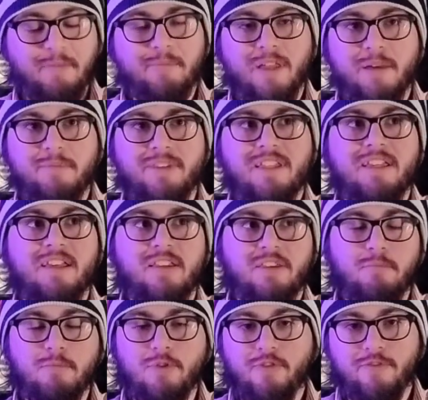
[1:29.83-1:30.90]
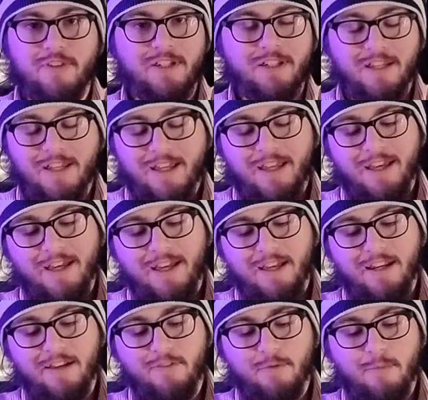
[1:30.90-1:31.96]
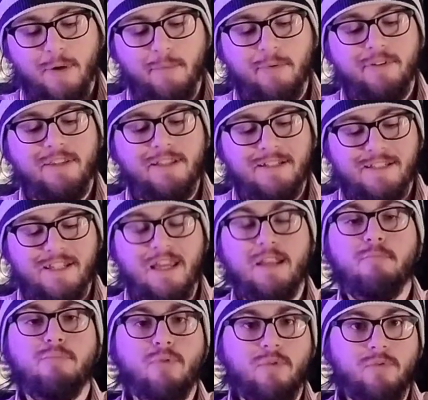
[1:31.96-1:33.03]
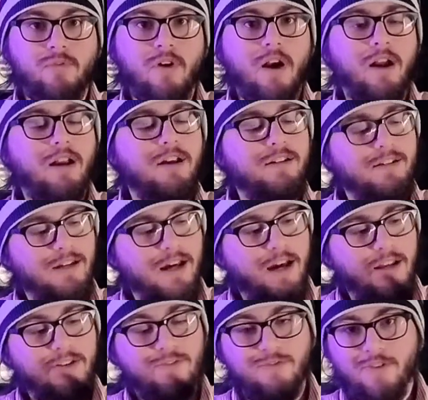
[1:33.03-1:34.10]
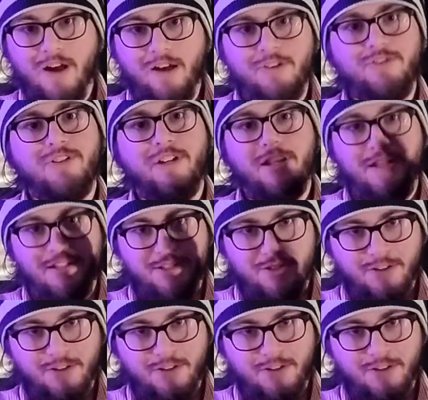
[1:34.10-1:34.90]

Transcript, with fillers: I'm, I'm thinking of the movie, and I remember they said Bohrok, not Roxy.